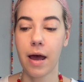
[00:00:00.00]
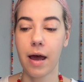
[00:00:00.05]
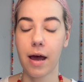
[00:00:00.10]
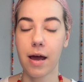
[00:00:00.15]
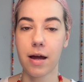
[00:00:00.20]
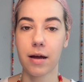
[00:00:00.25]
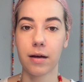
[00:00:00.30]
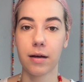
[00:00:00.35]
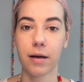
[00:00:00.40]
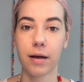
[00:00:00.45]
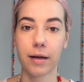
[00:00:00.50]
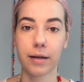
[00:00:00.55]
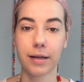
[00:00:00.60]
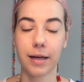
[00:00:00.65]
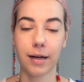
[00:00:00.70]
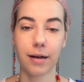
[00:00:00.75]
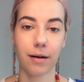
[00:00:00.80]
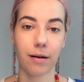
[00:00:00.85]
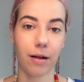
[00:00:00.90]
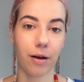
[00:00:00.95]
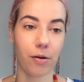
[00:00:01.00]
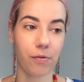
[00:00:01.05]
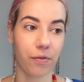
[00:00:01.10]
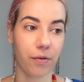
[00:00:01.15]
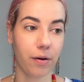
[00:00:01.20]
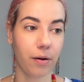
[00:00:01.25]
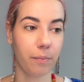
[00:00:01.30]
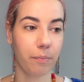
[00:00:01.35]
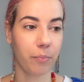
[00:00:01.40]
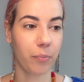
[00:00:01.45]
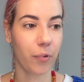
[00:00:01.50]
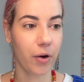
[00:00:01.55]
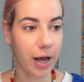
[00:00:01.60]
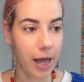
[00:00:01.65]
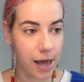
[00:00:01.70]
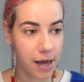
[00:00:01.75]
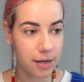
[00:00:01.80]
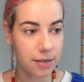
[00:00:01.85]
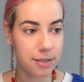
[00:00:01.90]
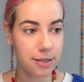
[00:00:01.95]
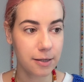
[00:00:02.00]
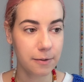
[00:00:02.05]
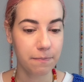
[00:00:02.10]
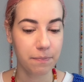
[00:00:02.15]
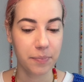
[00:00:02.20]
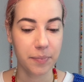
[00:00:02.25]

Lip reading: get a lot of praise.